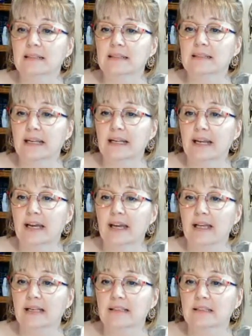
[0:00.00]
Zenia,
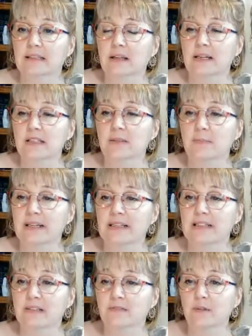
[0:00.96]
it's a nice
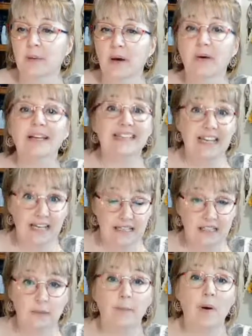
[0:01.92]
meditative spell. It
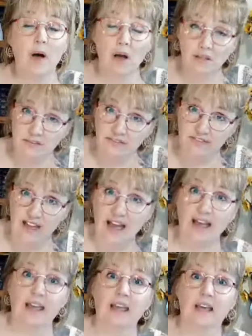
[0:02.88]
is. Part of
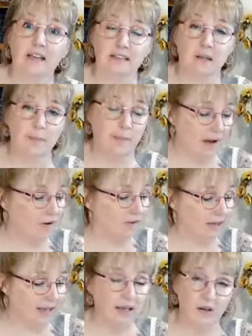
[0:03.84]
that is about
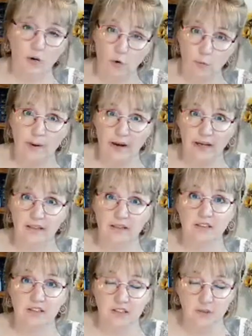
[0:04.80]
getting your brain
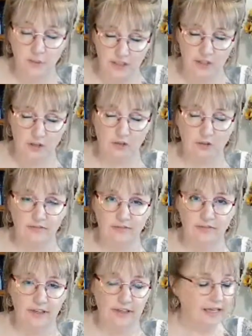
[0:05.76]
to switch
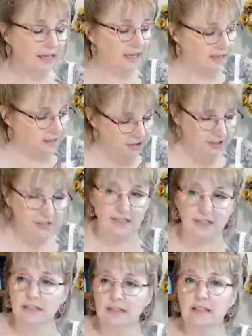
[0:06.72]
off and just
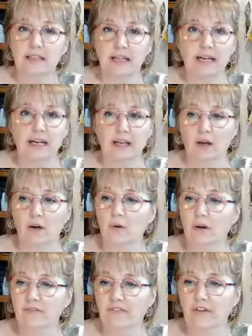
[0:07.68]
let it go
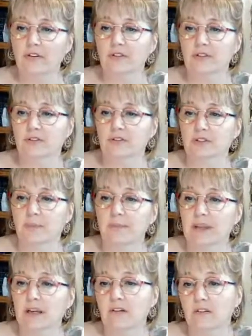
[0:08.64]
and focus on
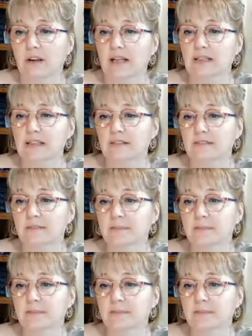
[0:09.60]
something creative.